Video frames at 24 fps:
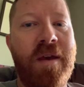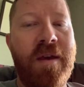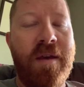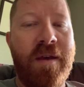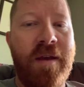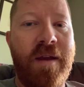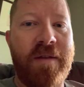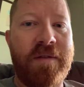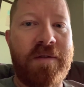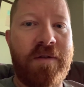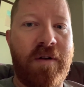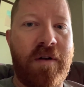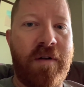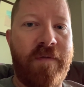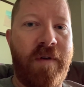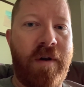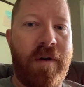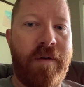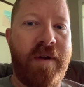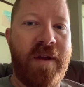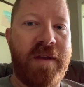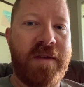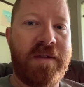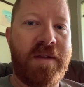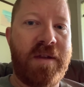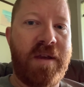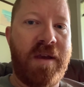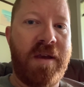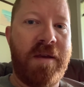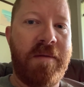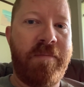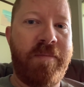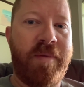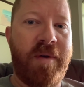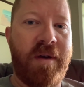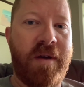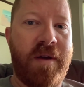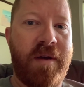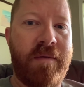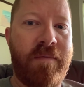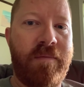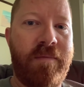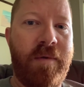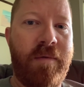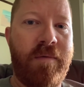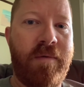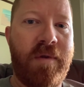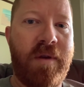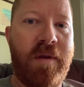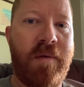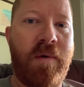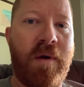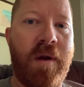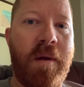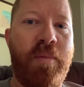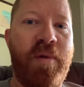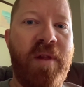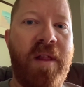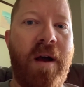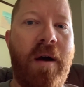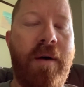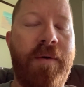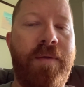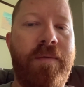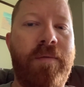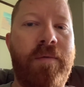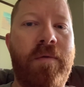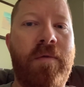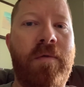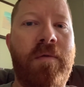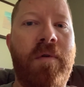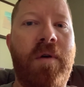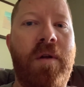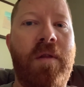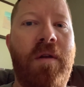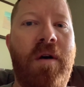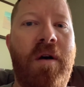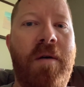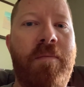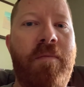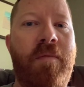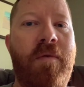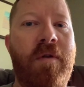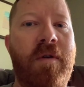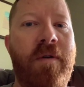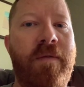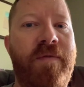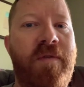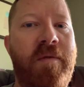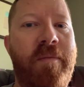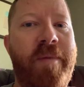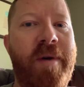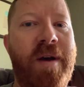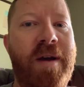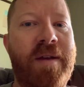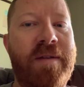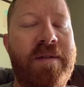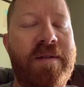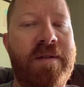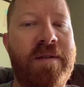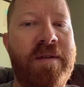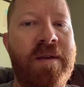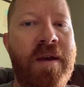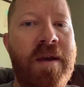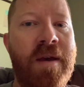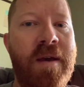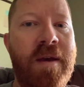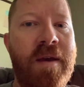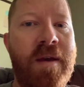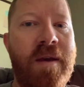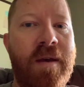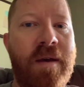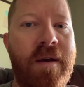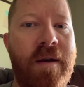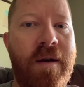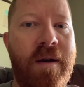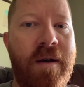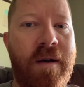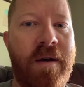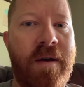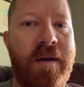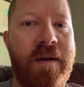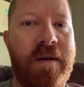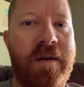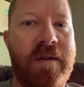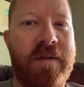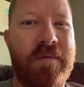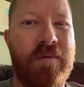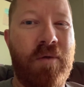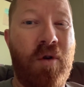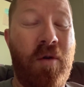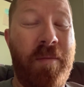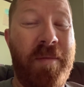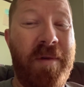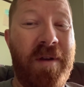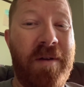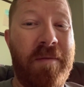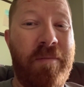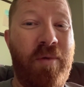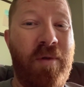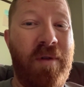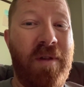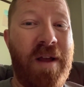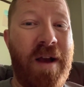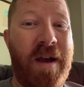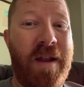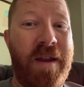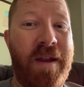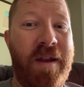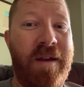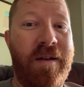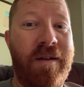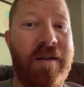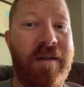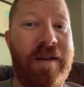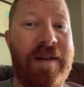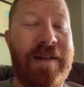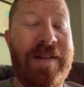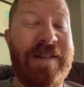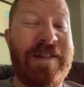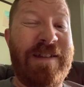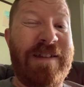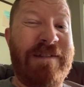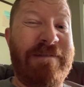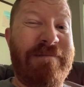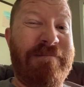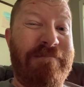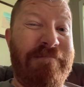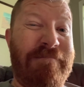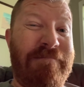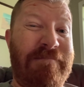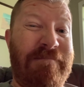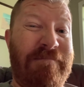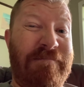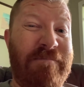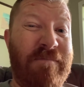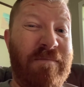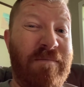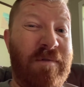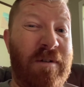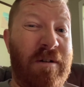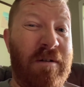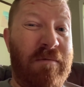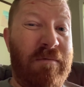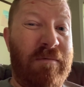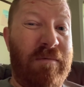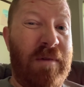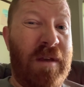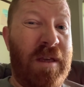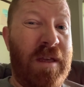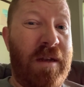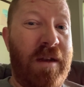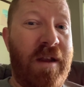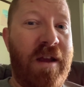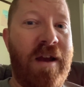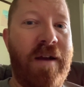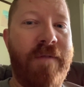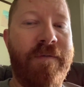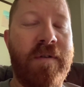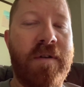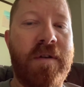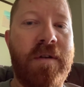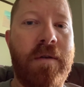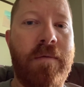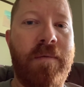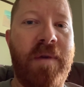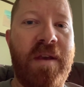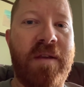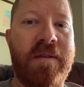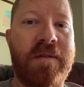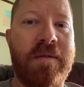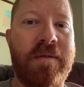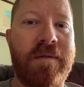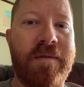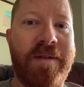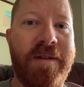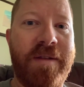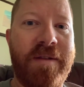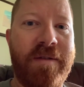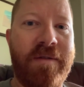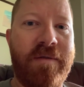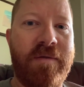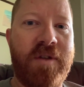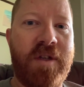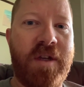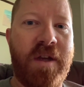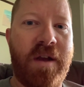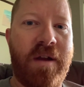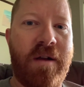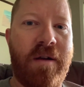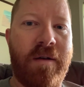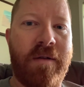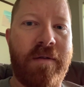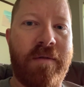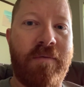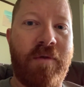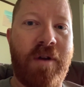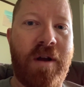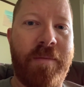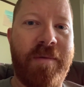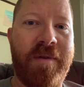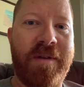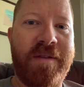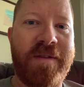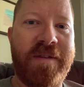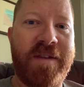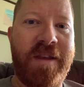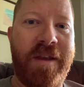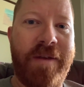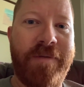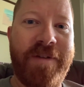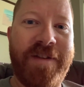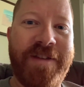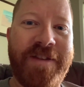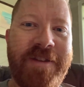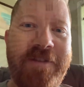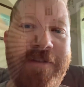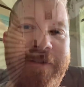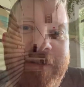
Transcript: as sort of our rest day, but we really want to plow through a lot more of the bus because we're hoping to pull out of here in like a week and a half or 2 weeks. So let's go check on Robert and see what he's doing.